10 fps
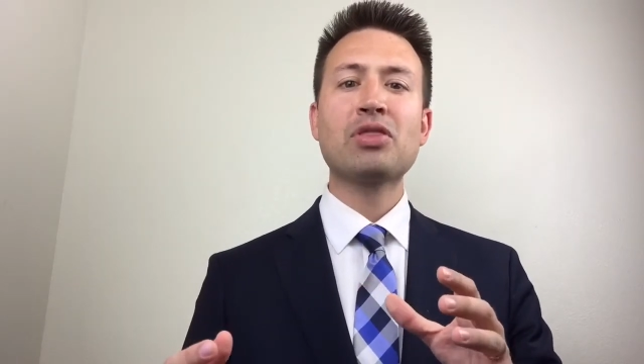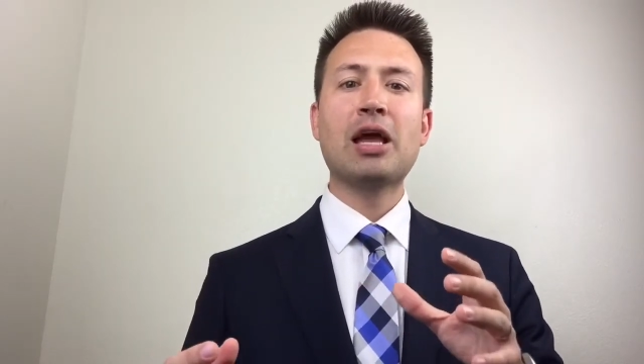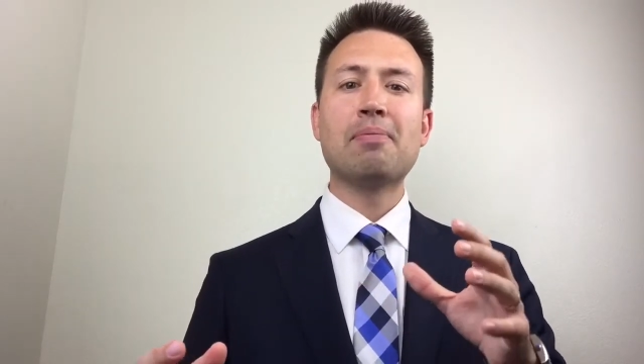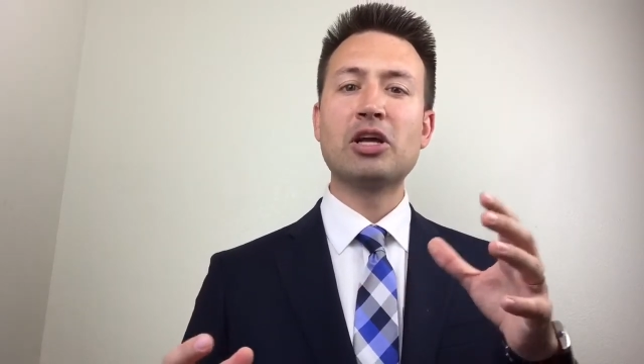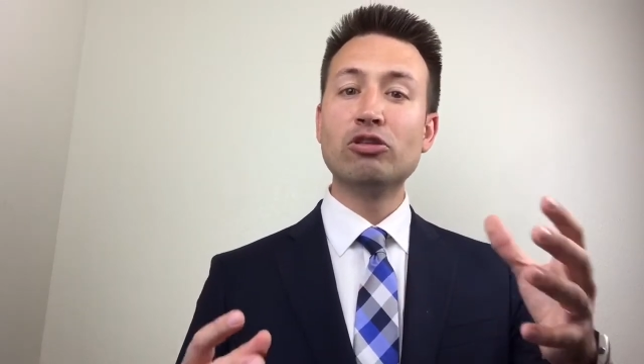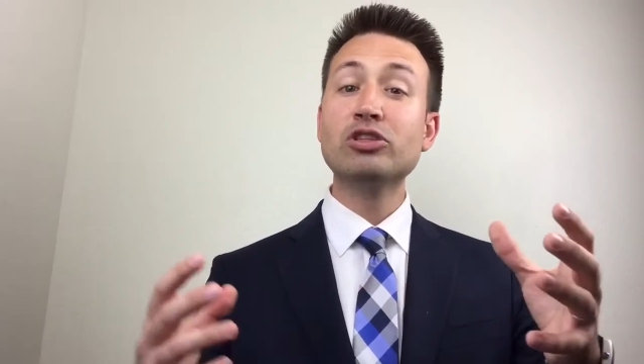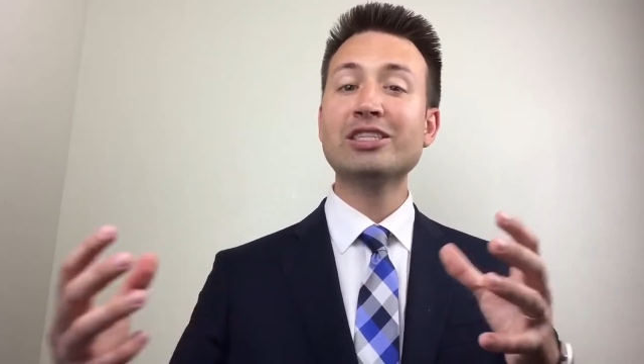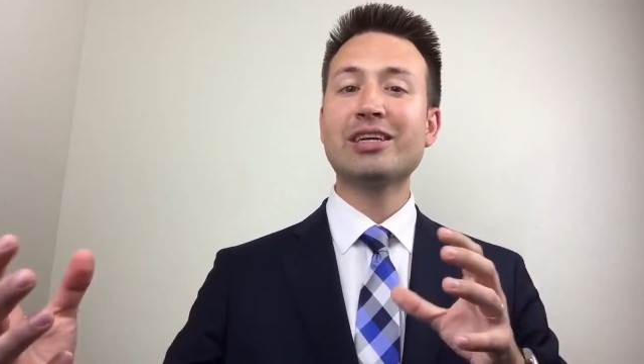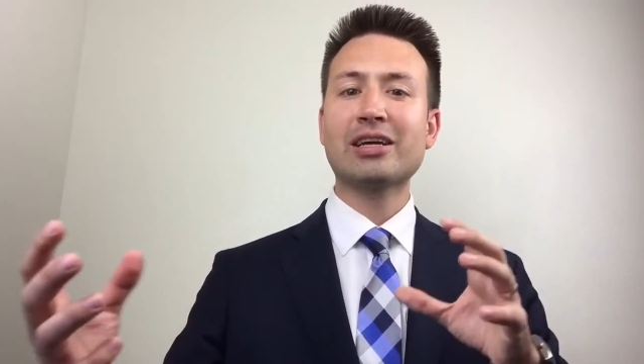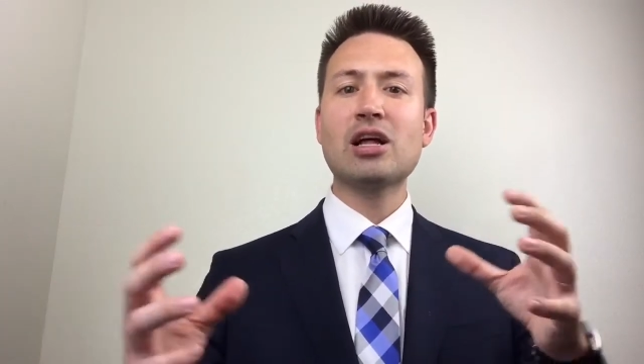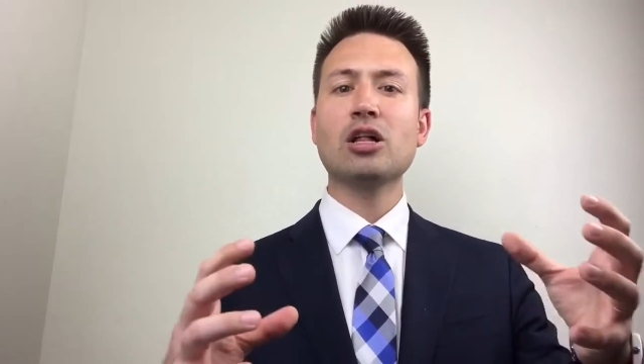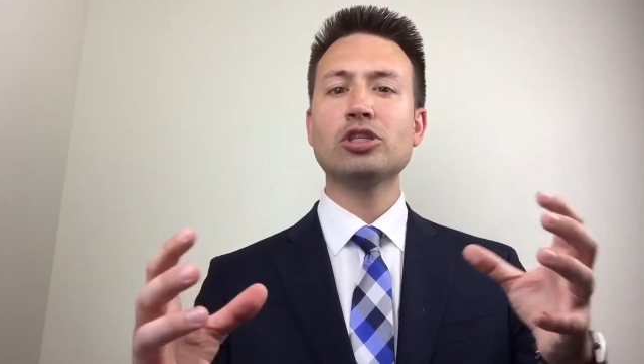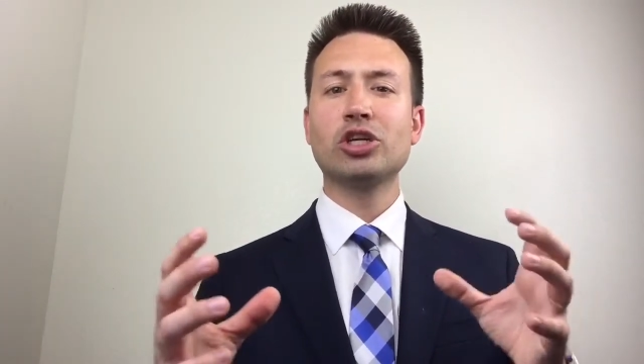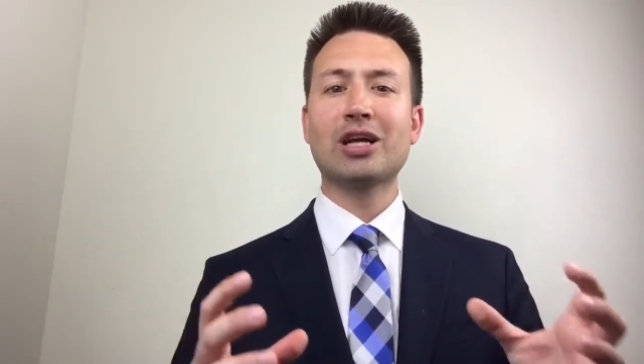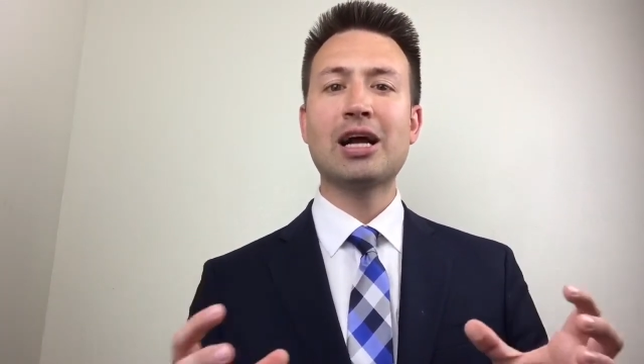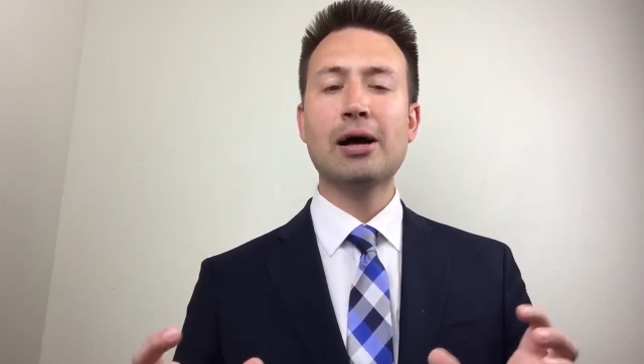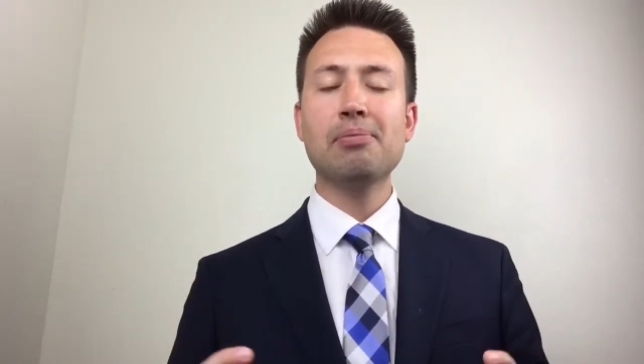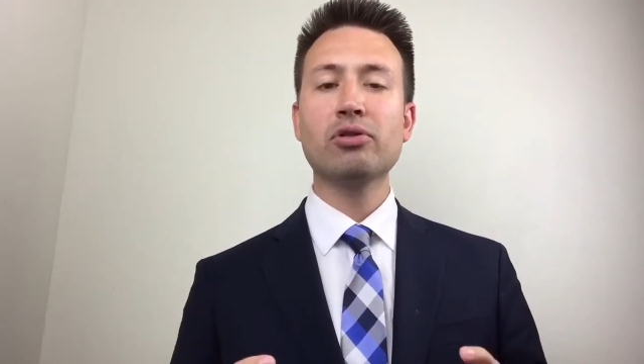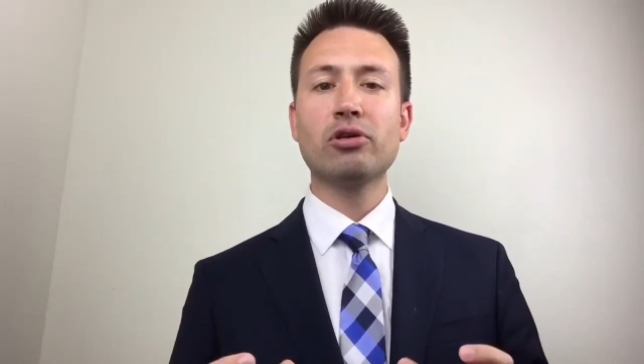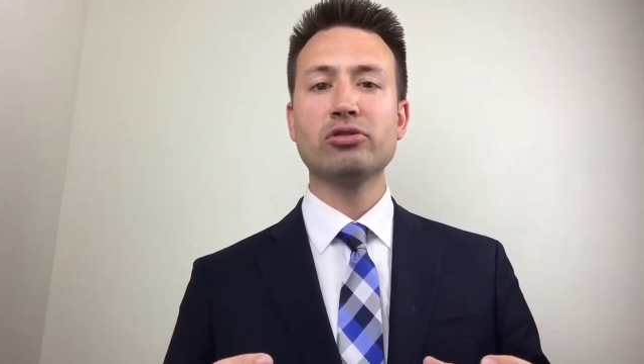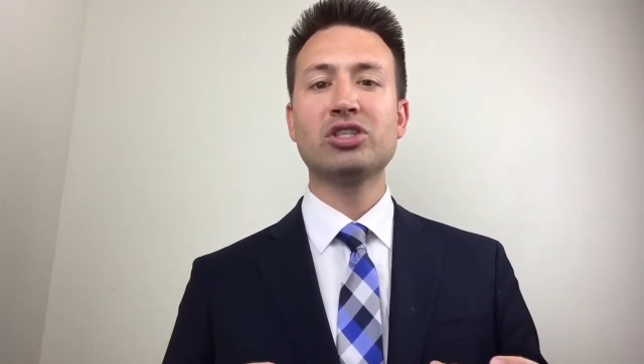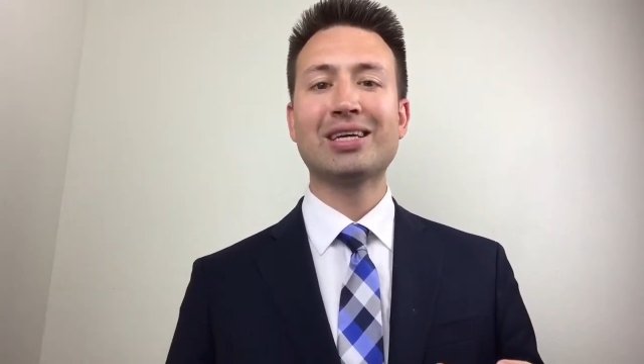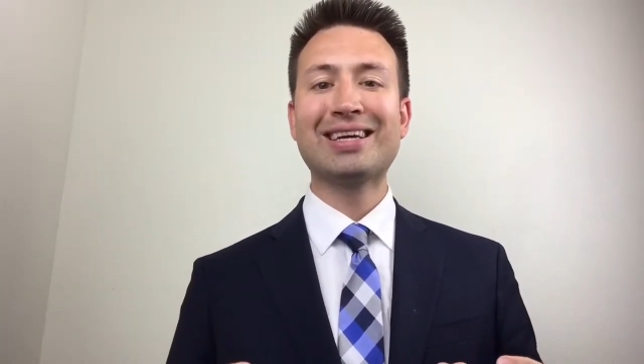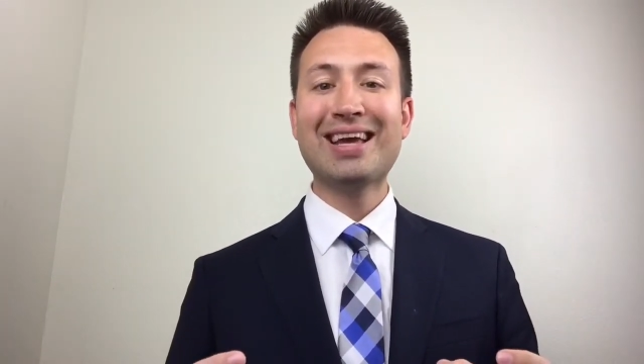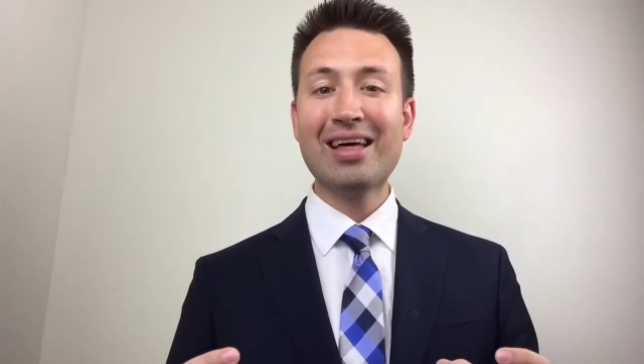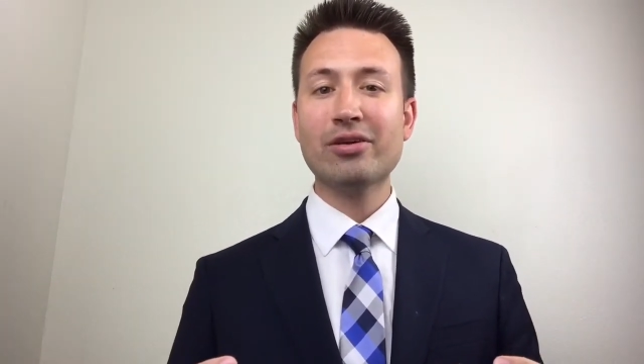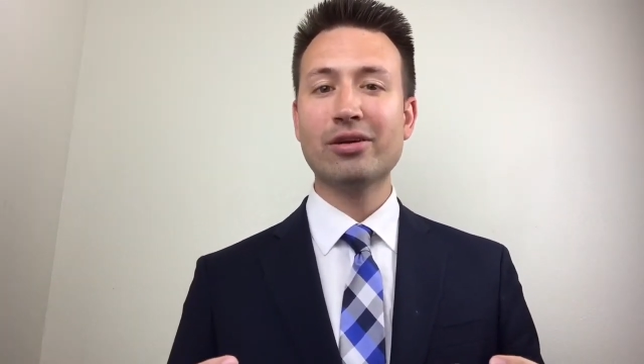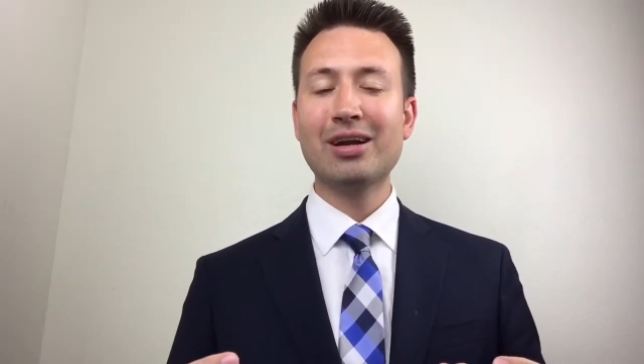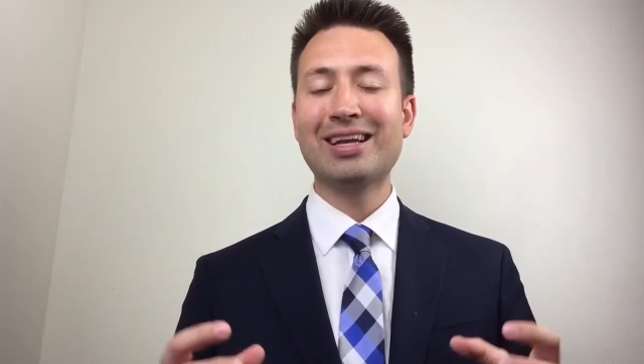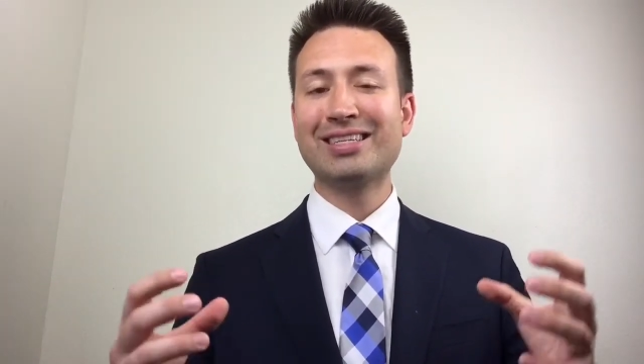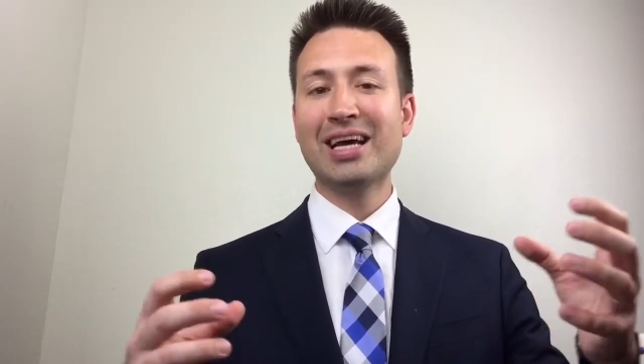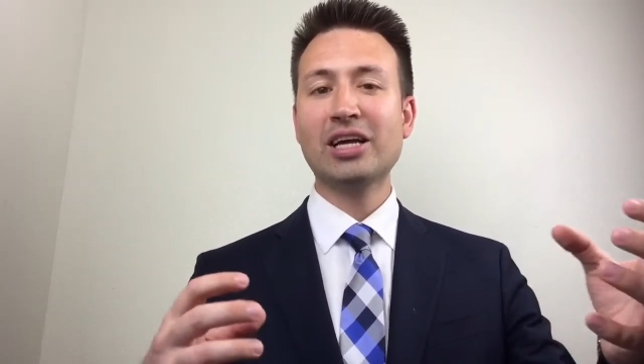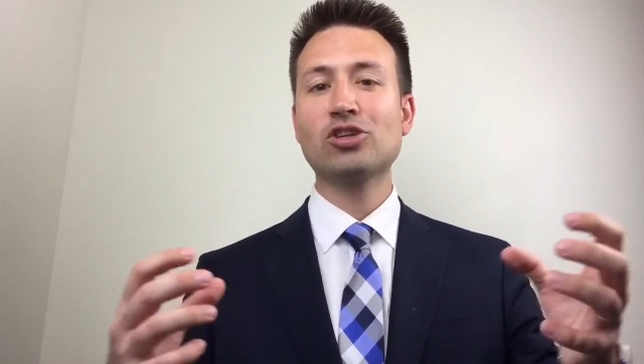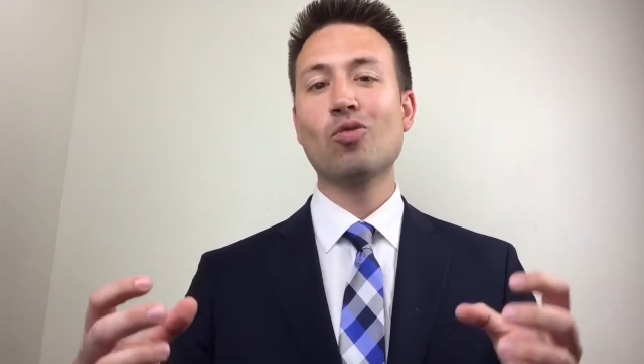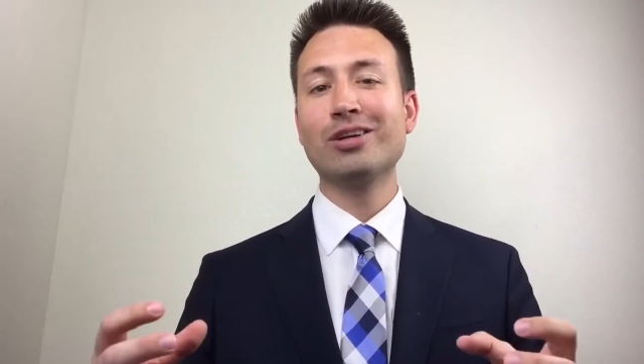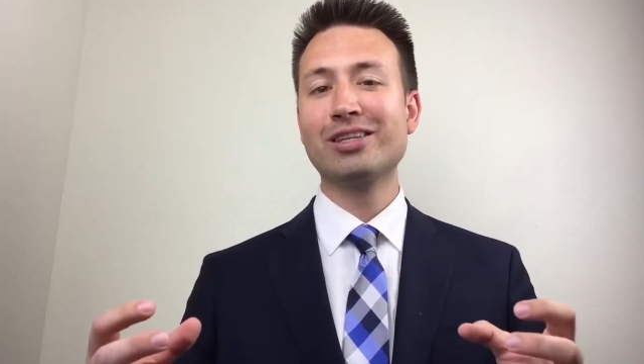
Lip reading: And by using technology to couple those together and attach one